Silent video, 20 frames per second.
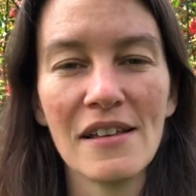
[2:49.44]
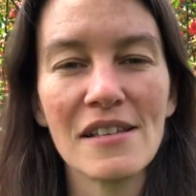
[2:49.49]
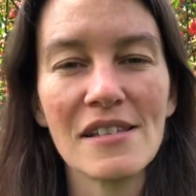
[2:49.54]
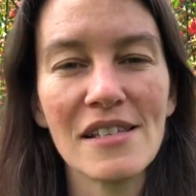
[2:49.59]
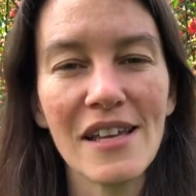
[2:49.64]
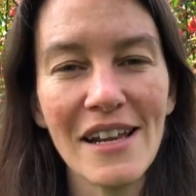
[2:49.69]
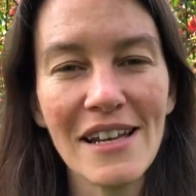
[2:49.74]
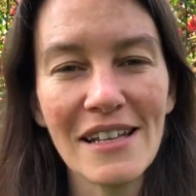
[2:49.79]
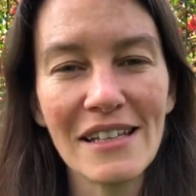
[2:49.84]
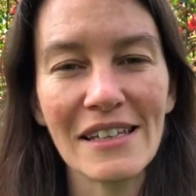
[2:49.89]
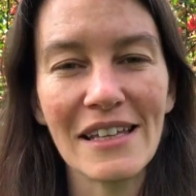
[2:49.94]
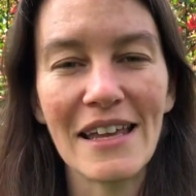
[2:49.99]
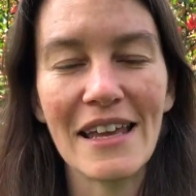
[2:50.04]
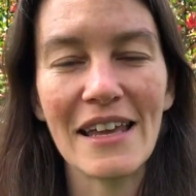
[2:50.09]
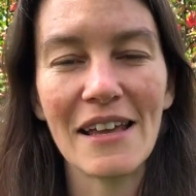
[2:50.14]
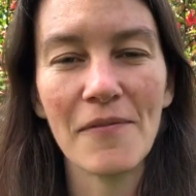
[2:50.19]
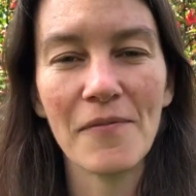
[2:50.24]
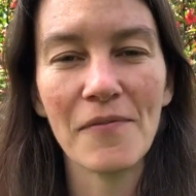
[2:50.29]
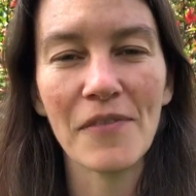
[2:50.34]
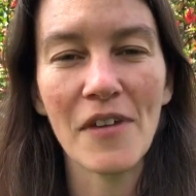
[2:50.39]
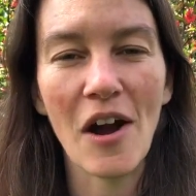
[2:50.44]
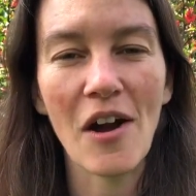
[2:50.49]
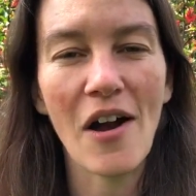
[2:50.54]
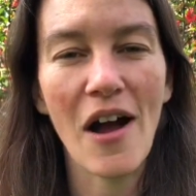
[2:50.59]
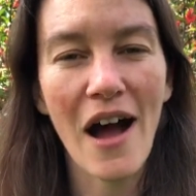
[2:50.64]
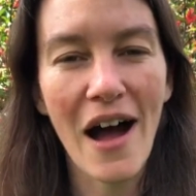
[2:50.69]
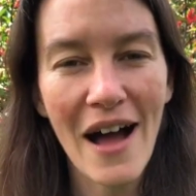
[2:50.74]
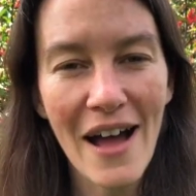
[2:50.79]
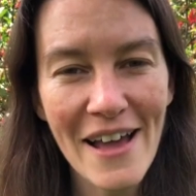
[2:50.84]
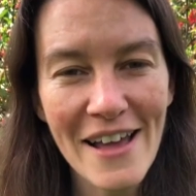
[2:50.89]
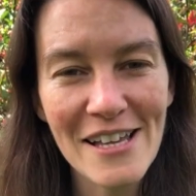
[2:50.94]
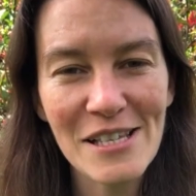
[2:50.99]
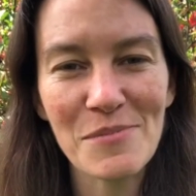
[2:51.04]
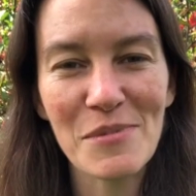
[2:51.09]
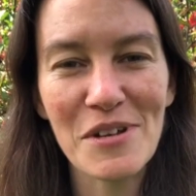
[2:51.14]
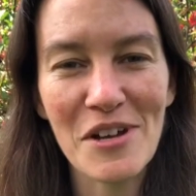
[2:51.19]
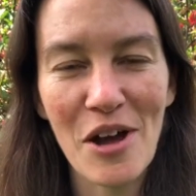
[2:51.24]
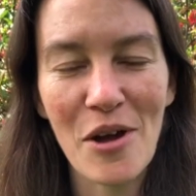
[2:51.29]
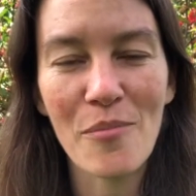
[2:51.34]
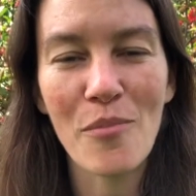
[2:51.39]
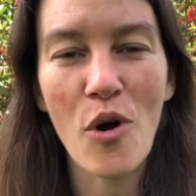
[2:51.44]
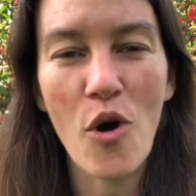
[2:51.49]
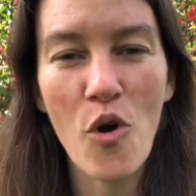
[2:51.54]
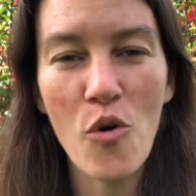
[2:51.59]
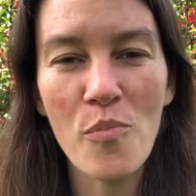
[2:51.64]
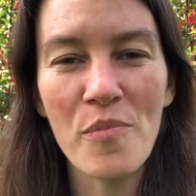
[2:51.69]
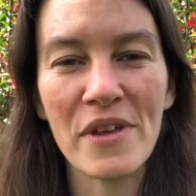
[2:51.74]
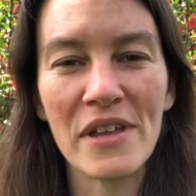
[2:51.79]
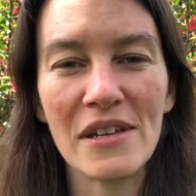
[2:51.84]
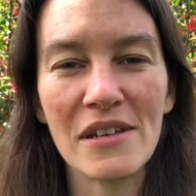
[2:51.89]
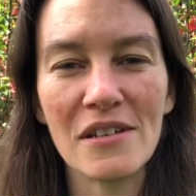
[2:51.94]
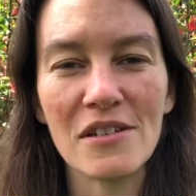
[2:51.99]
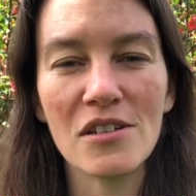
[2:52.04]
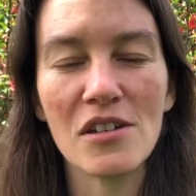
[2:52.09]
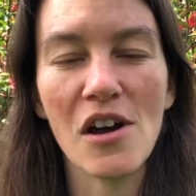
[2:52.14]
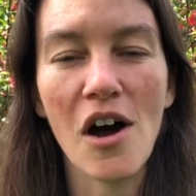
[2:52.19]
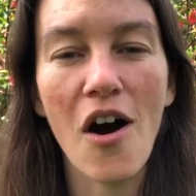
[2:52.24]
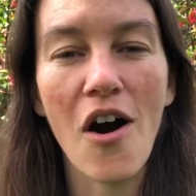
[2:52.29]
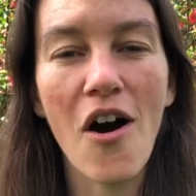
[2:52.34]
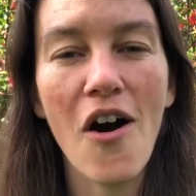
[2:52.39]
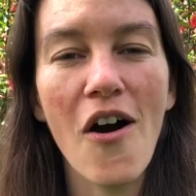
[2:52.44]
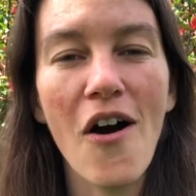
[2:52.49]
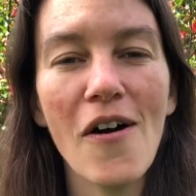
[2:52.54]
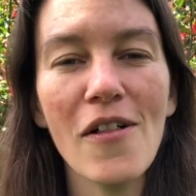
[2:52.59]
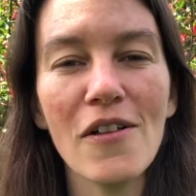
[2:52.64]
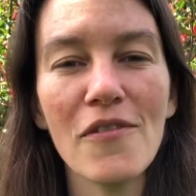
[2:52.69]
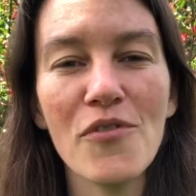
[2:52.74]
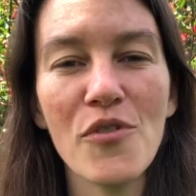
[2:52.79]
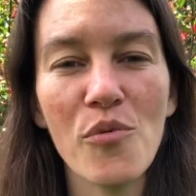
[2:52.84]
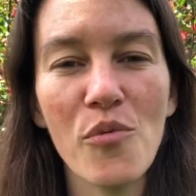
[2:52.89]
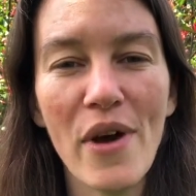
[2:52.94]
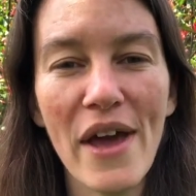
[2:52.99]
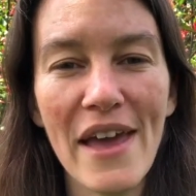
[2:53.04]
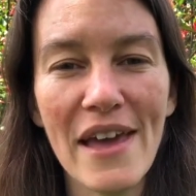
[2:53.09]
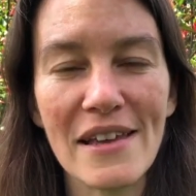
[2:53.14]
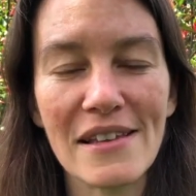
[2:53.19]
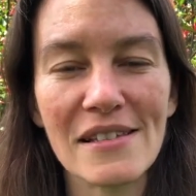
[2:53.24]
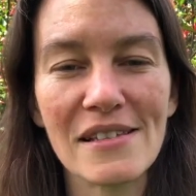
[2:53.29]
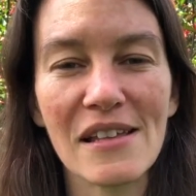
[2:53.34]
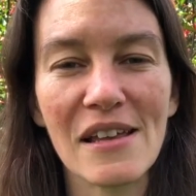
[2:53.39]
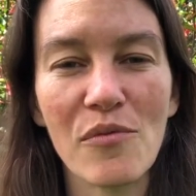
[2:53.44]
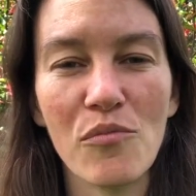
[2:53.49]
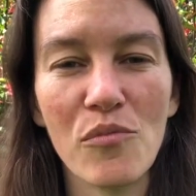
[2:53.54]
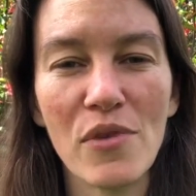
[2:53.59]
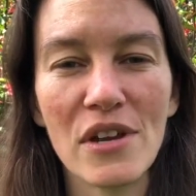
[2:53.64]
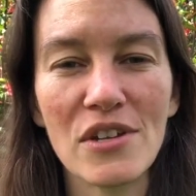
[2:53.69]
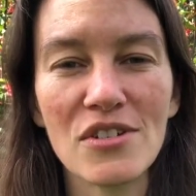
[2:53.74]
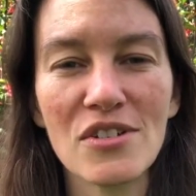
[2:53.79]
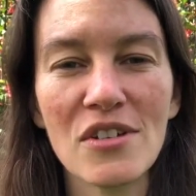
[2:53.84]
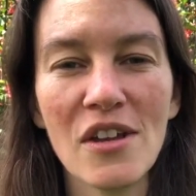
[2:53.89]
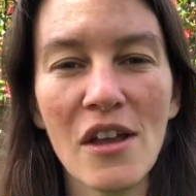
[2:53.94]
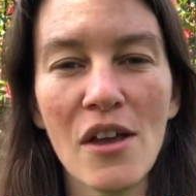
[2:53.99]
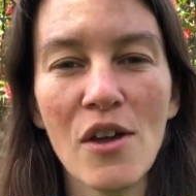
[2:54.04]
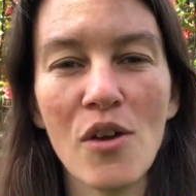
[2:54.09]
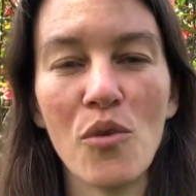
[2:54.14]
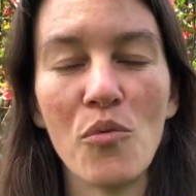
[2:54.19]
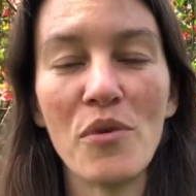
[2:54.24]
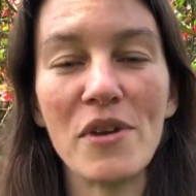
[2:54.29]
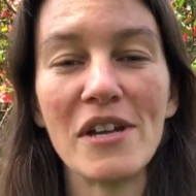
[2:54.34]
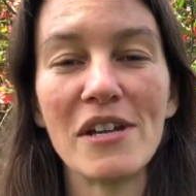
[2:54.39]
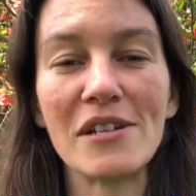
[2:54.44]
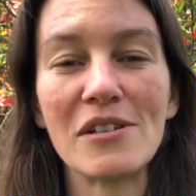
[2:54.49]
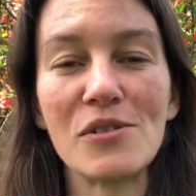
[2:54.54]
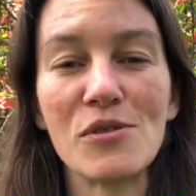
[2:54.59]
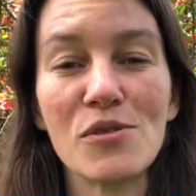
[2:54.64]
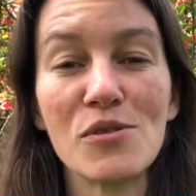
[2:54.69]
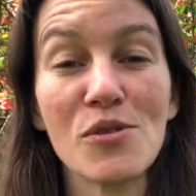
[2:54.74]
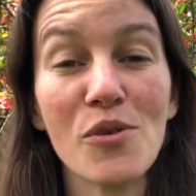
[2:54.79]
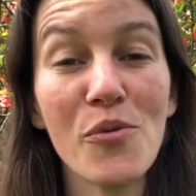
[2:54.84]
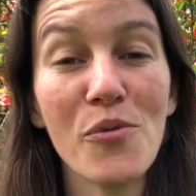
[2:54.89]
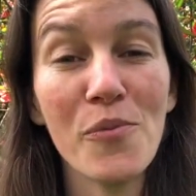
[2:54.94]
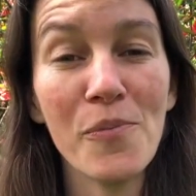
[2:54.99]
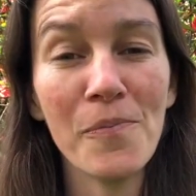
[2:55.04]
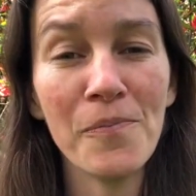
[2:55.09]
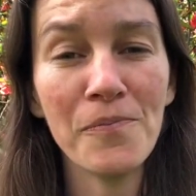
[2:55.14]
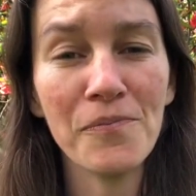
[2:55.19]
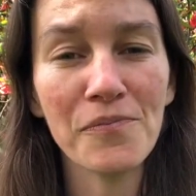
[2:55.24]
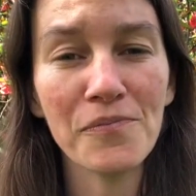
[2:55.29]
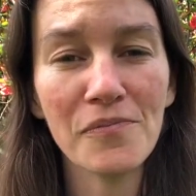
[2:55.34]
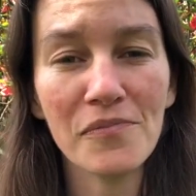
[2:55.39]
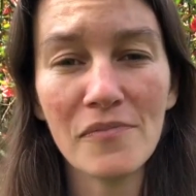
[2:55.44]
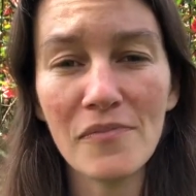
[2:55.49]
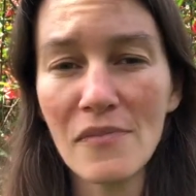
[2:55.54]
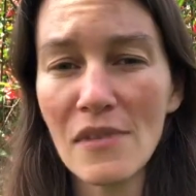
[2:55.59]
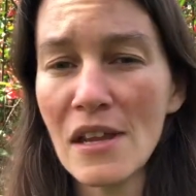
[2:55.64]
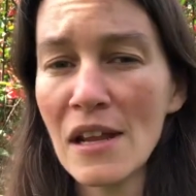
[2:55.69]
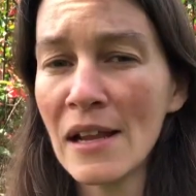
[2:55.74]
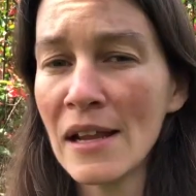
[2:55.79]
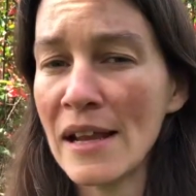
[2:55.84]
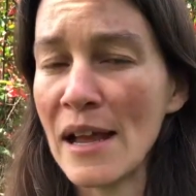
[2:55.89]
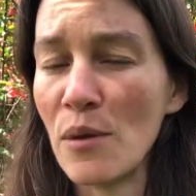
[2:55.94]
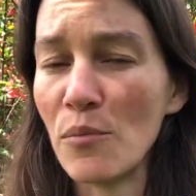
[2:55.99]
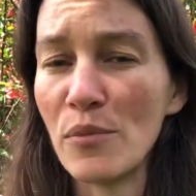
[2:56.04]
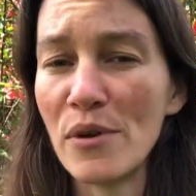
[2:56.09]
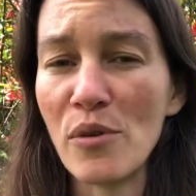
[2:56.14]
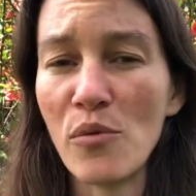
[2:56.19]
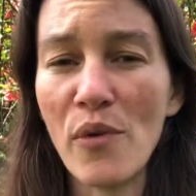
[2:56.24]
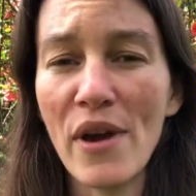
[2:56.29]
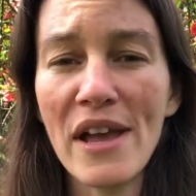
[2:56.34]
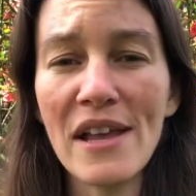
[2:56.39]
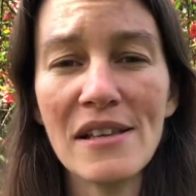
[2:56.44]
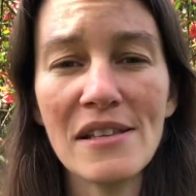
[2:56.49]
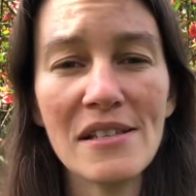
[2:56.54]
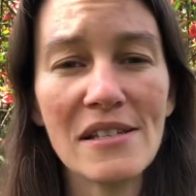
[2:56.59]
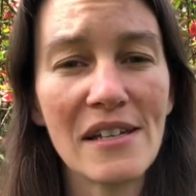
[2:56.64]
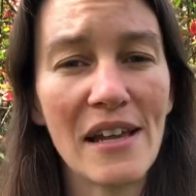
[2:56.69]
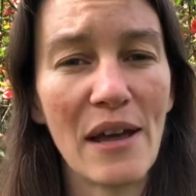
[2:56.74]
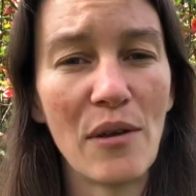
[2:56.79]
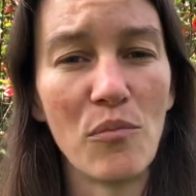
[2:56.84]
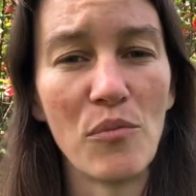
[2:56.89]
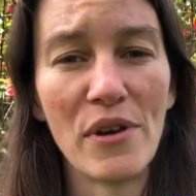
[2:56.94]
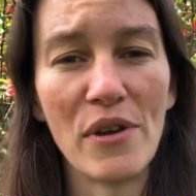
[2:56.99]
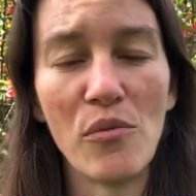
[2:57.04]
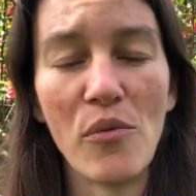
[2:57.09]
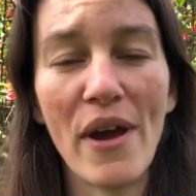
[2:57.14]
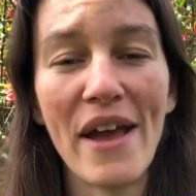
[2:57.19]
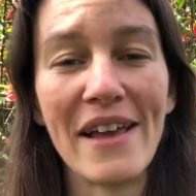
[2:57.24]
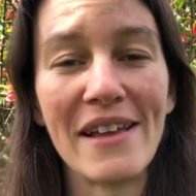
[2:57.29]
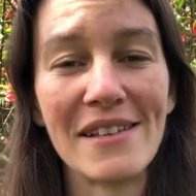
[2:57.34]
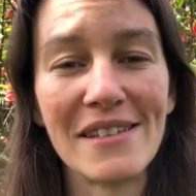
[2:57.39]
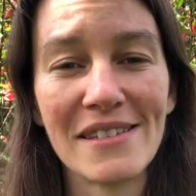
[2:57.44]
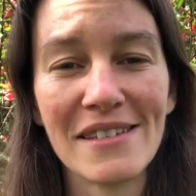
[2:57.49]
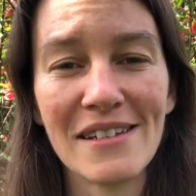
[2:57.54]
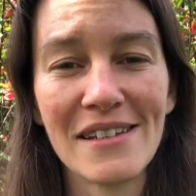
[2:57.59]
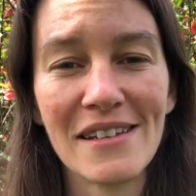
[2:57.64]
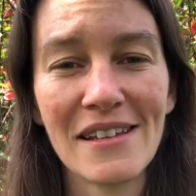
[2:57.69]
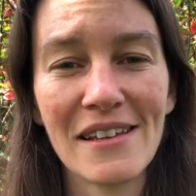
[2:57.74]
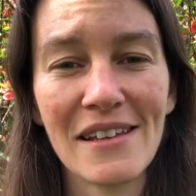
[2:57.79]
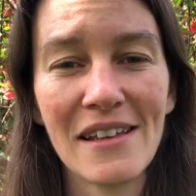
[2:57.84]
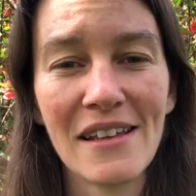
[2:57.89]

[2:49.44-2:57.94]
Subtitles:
Suddenly, our eyes become open to all of the ways in which we consume and we waste and we waste.